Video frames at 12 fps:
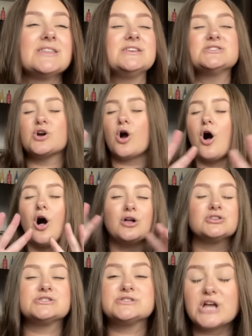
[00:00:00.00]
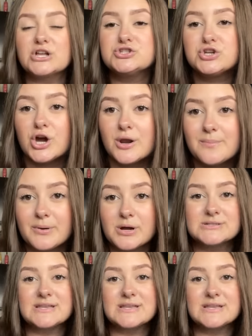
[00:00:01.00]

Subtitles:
These are all such good books.